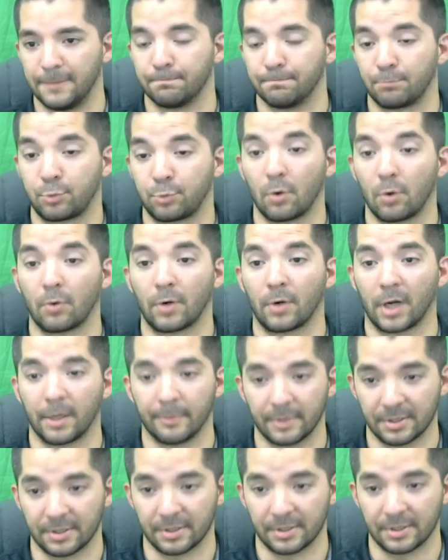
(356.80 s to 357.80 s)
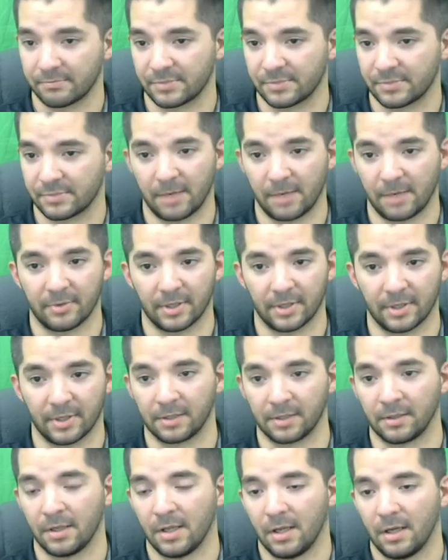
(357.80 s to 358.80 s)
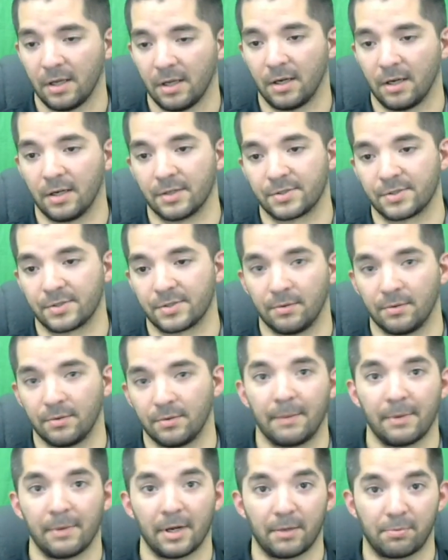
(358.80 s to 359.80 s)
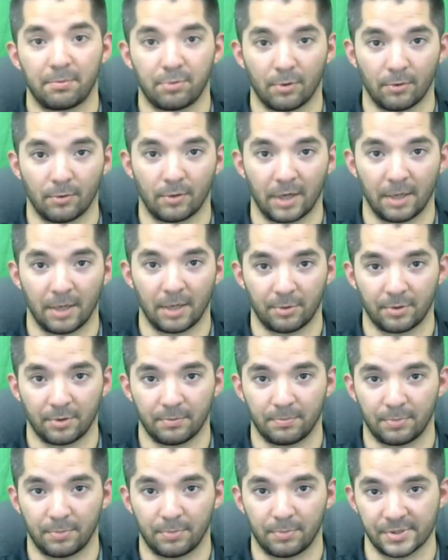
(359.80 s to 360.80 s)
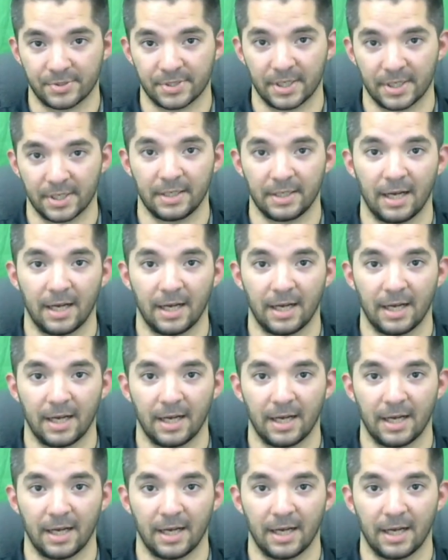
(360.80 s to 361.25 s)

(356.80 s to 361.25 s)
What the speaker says: Programming, same thing. So I'm not a programmer per se.